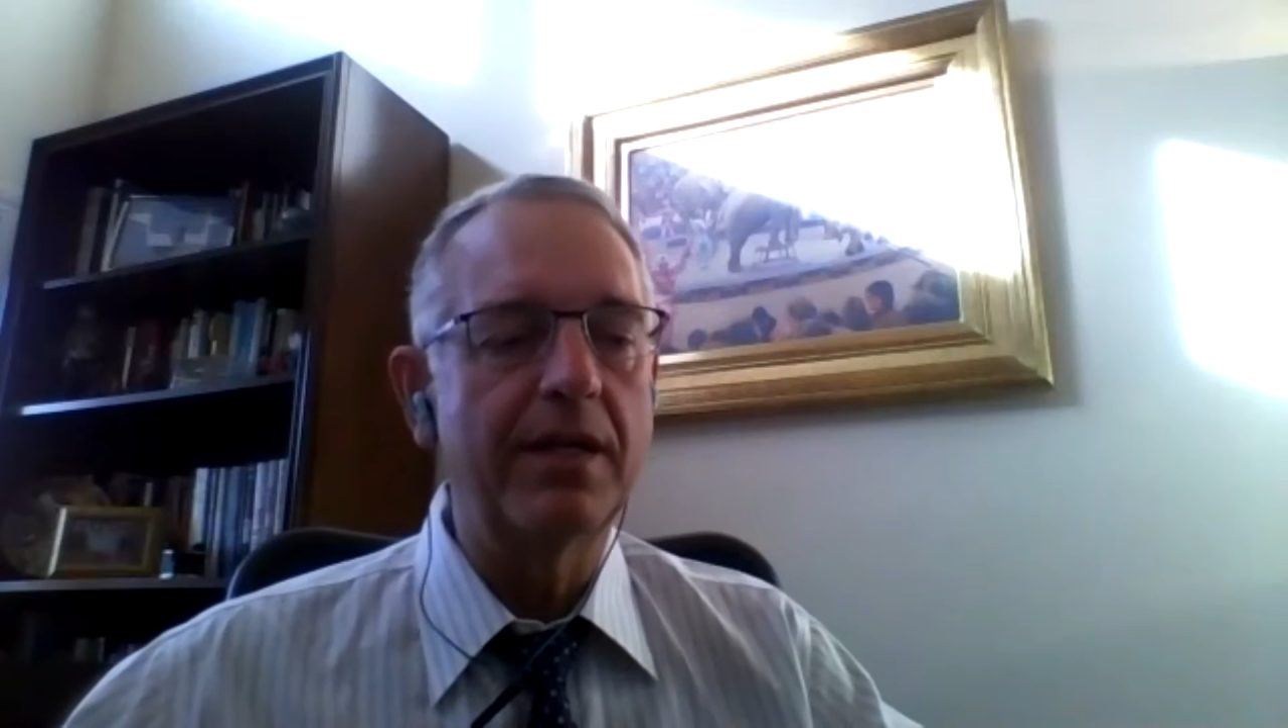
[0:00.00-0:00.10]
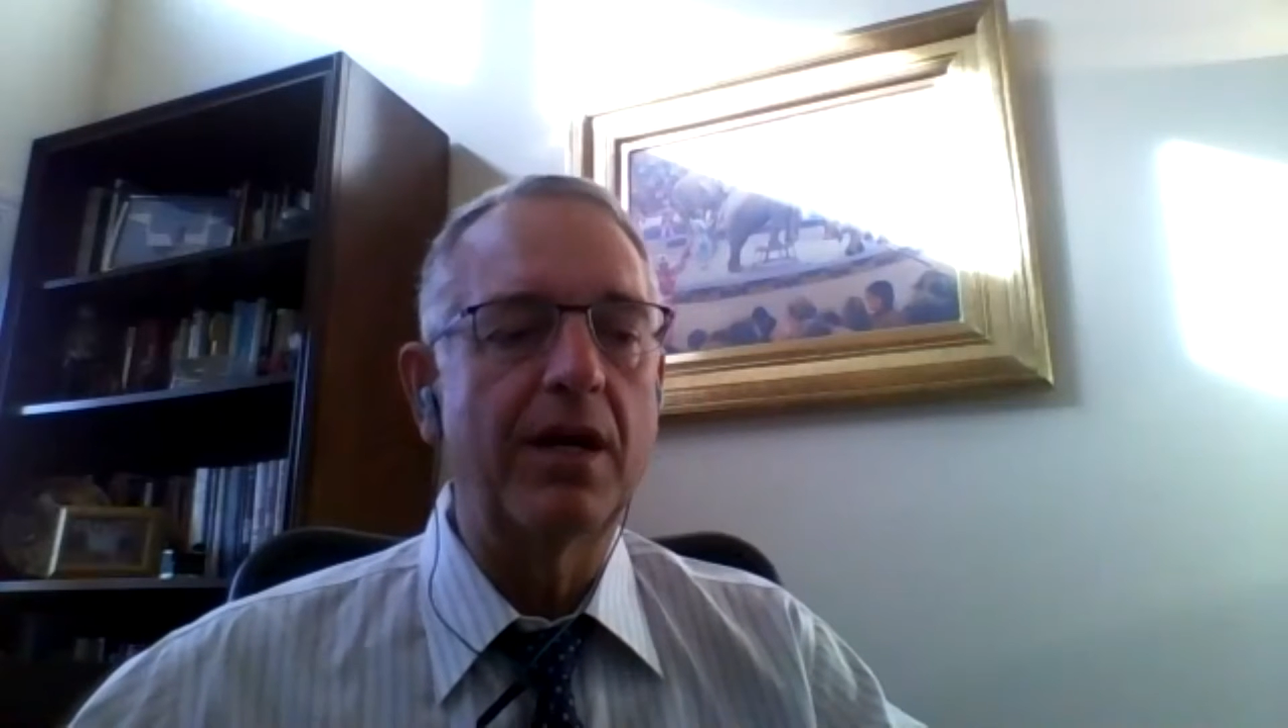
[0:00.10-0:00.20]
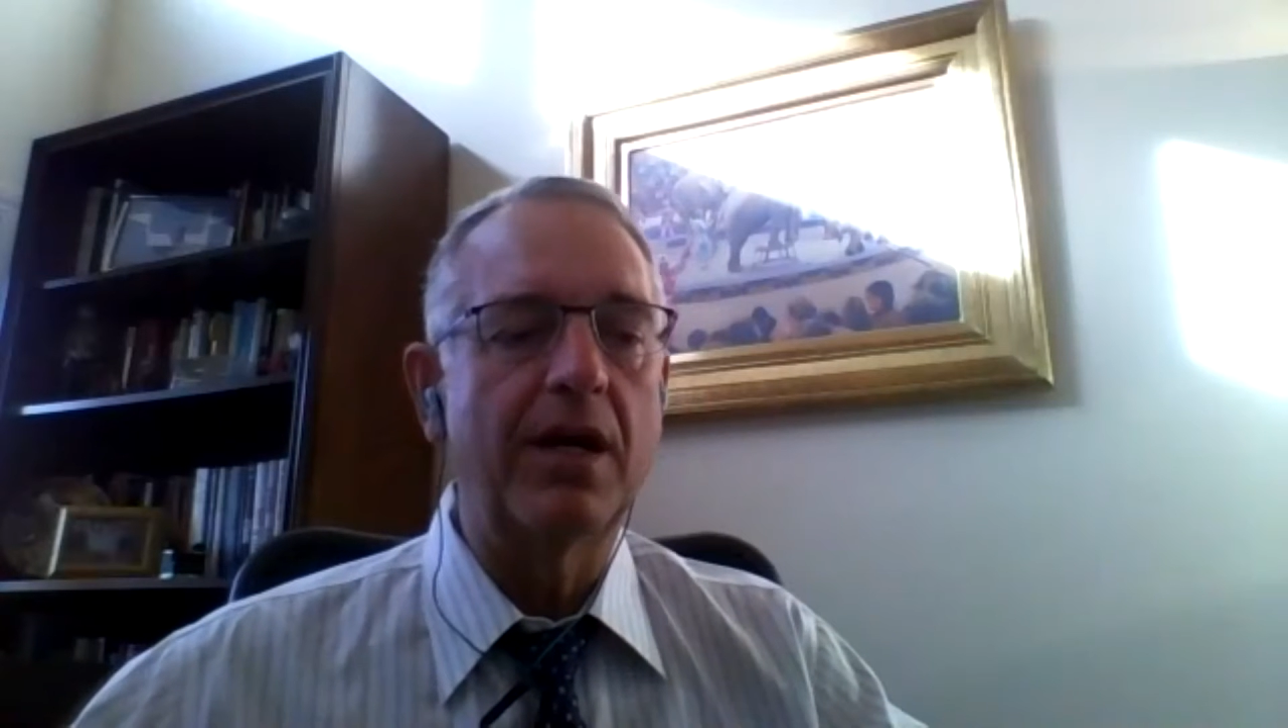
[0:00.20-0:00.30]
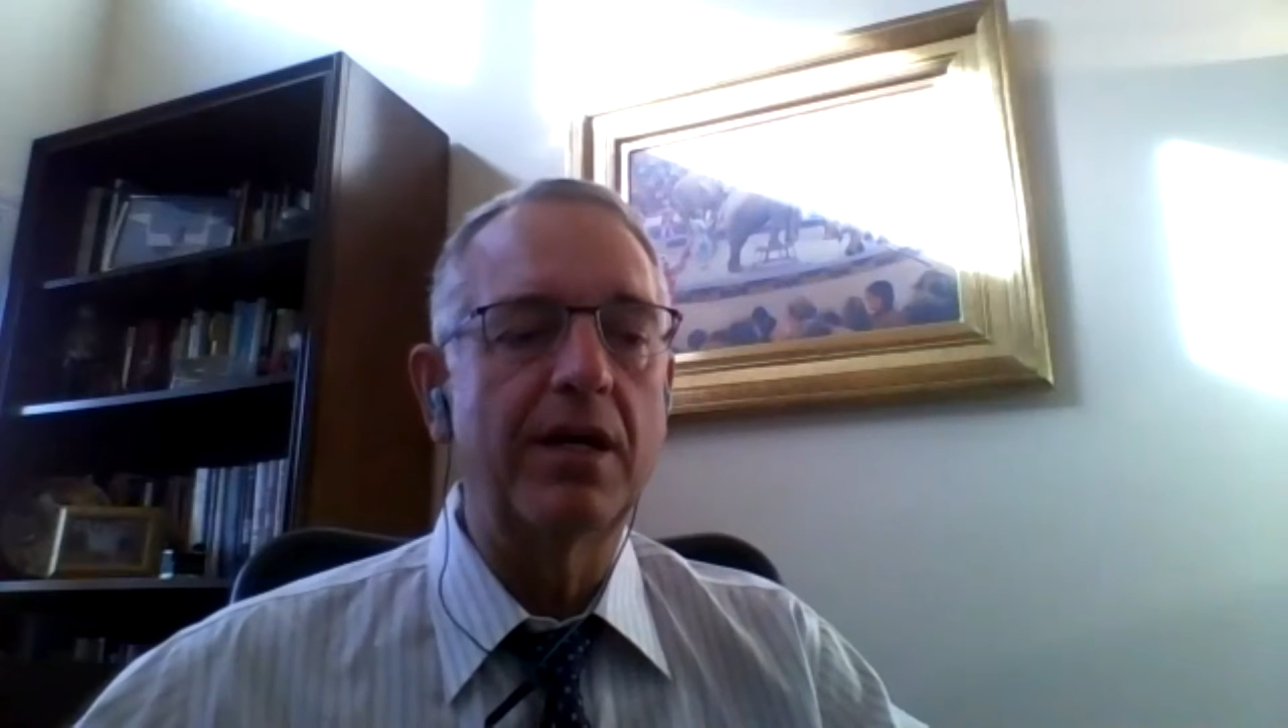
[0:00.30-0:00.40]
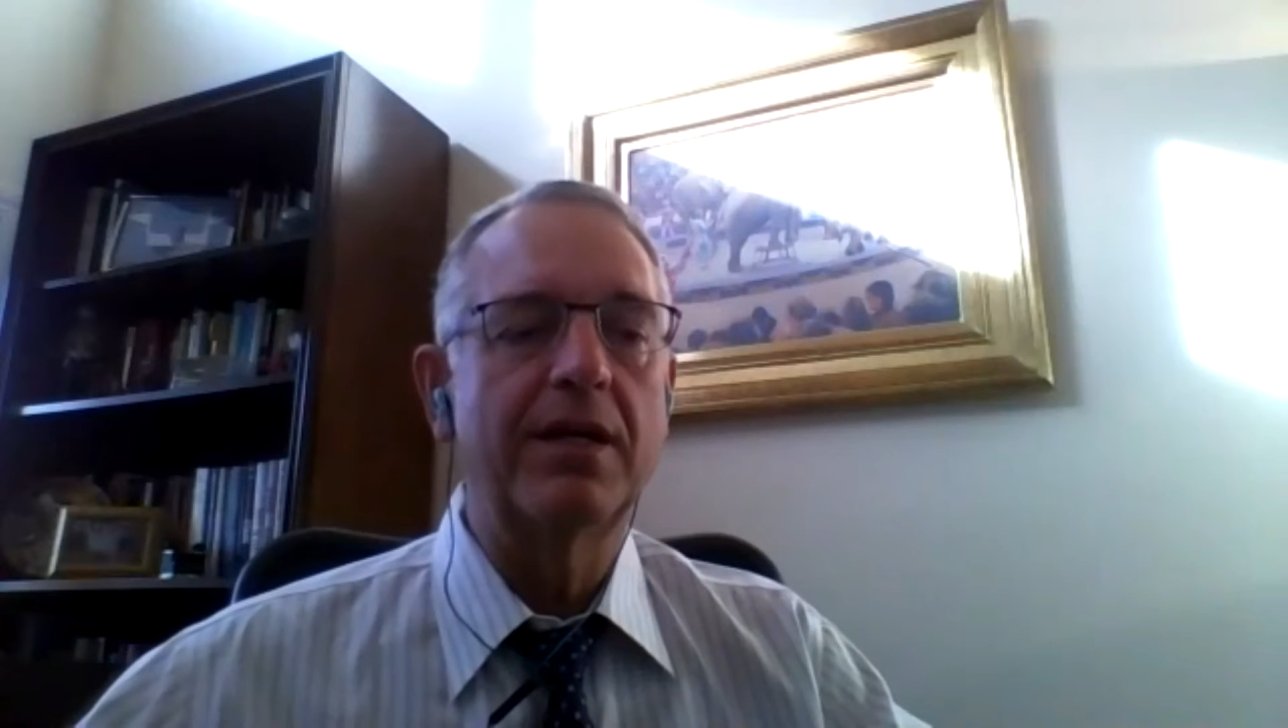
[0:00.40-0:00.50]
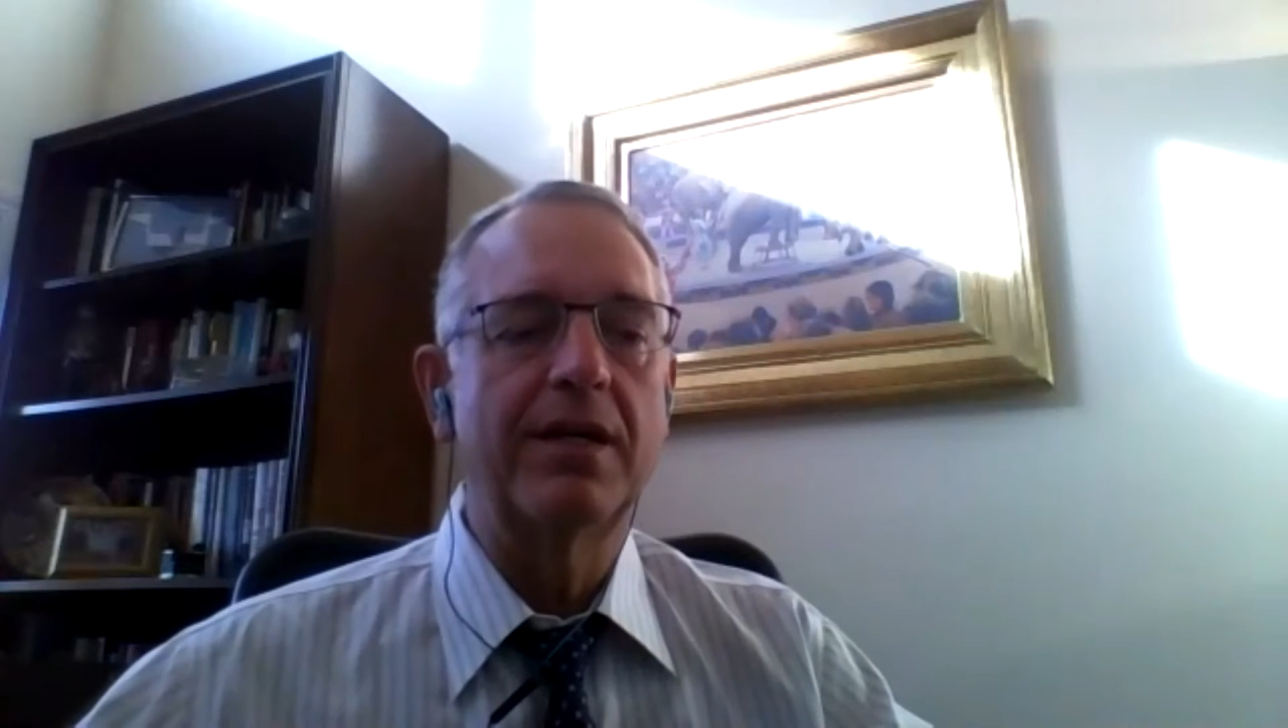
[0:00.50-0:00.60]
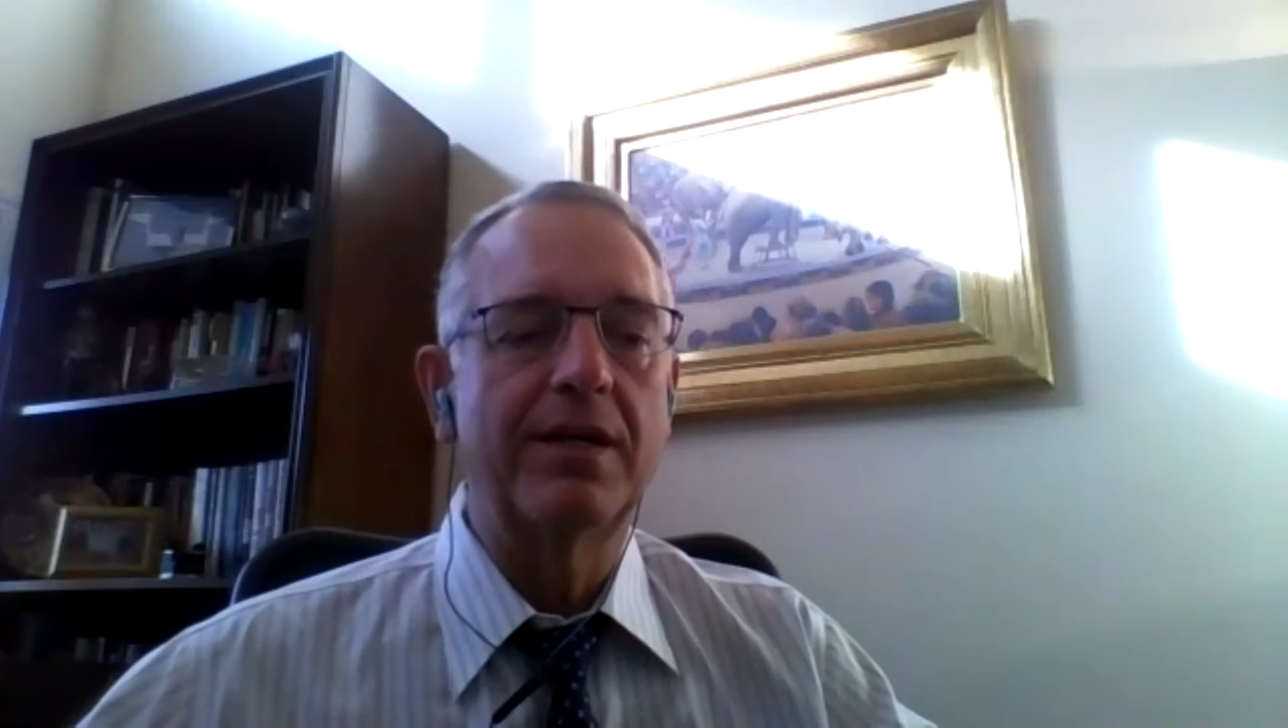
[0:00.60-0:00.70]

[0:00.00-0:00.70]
are